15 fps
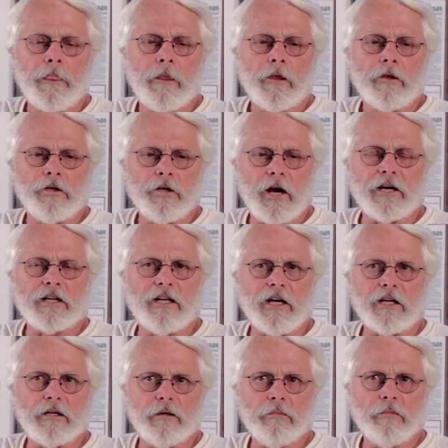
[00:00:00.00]
United
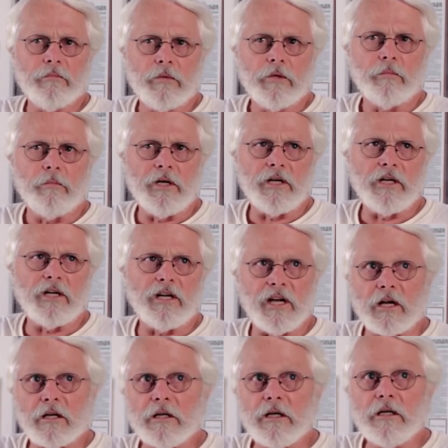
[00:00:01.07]
Kingdom, meaning
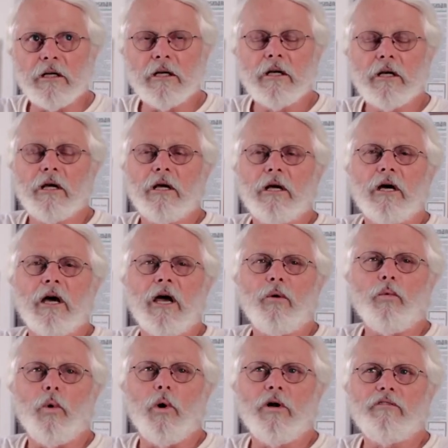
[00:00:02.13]
England,
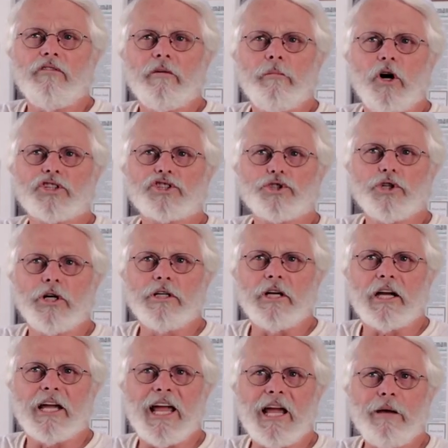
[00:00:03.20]
and one from Australia,
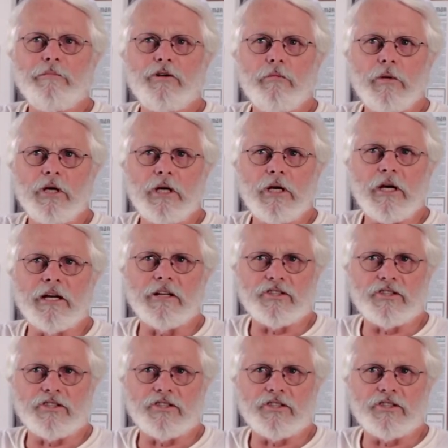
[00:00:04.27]
came to me and